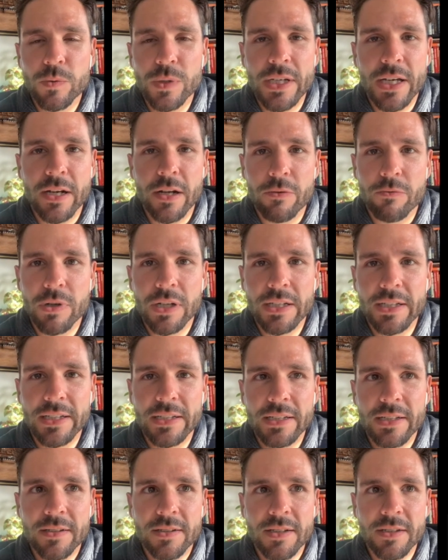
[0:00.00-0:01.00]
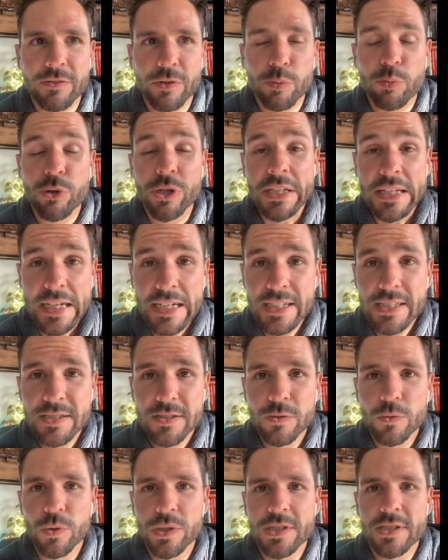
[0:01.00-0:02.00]
We cannot really even predict
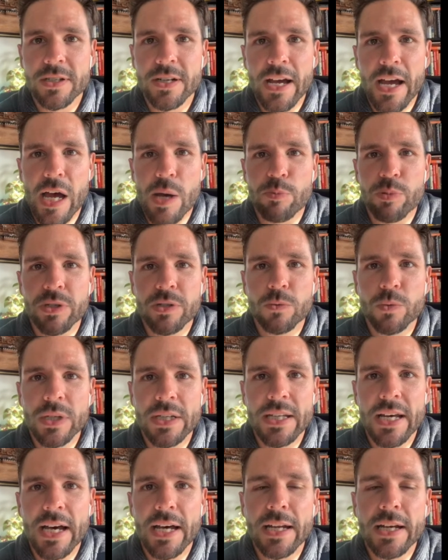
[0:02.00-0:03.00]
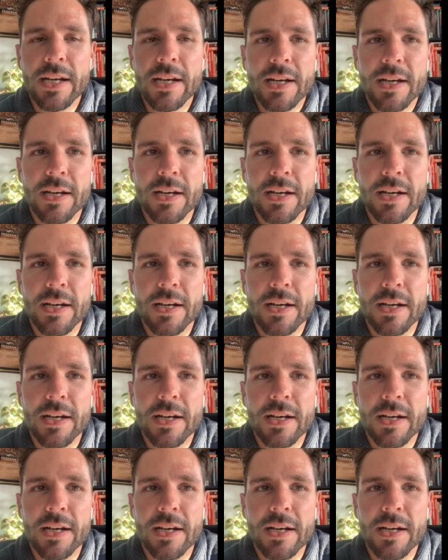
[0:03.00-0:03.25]
what's going to happen with that.